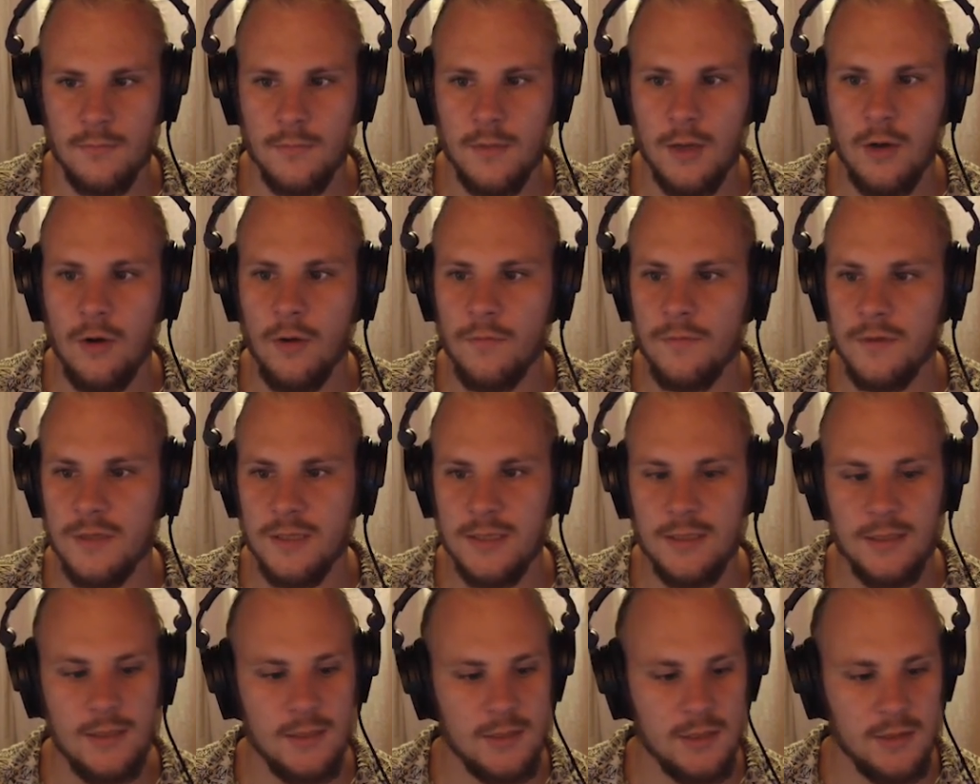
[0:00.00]
Now
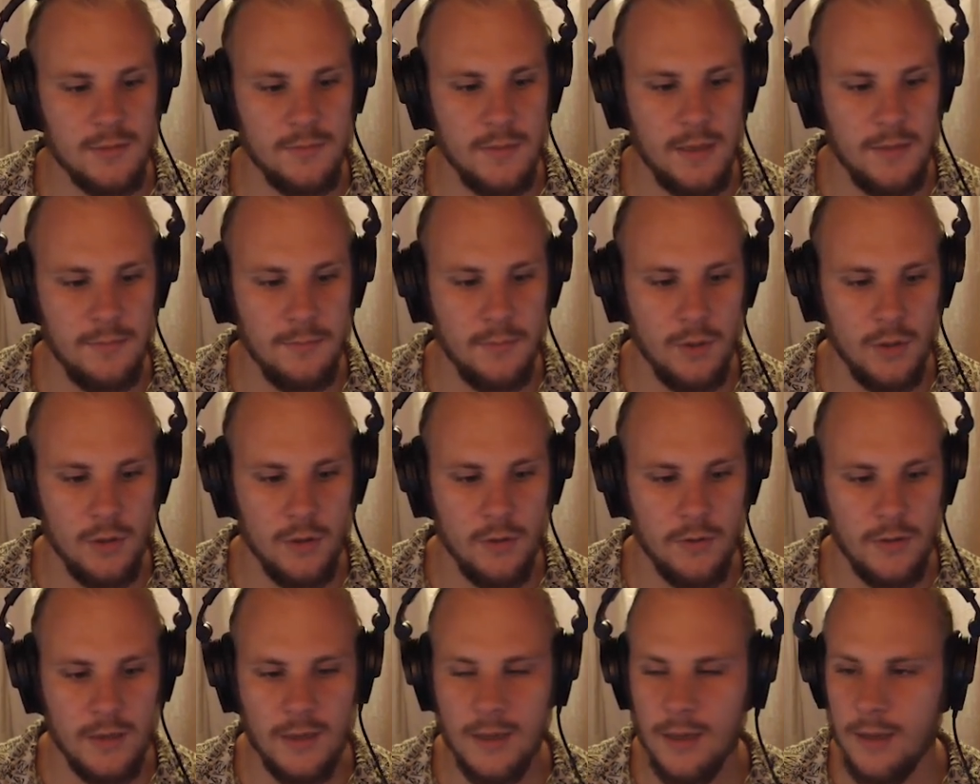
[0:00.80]
obviously this is made
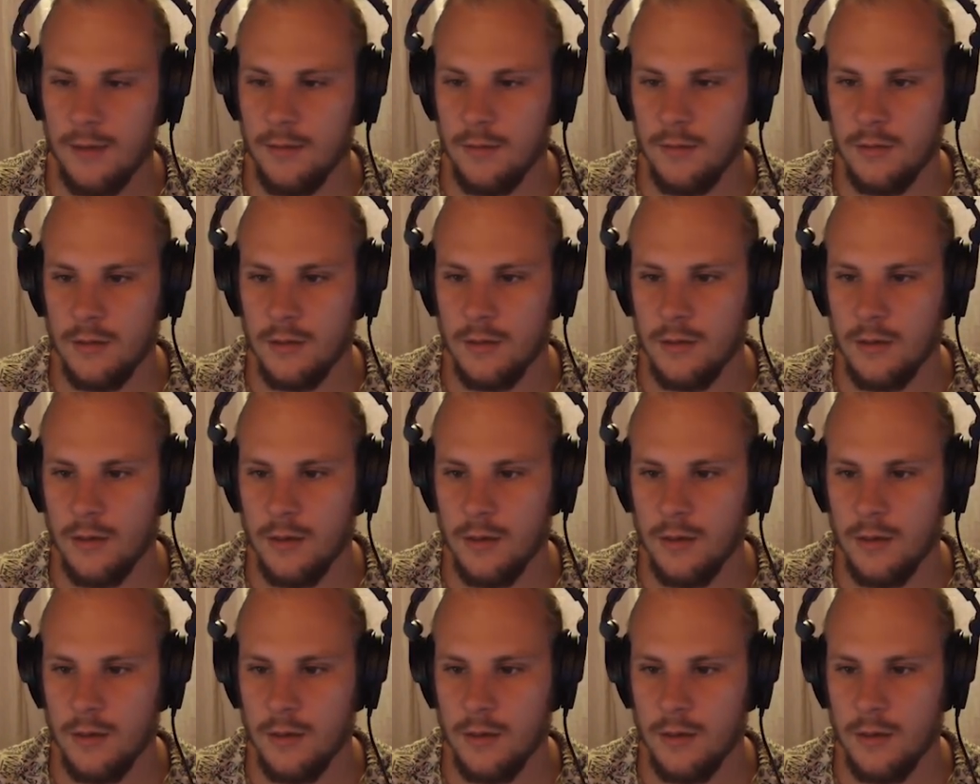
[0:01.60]
mono again,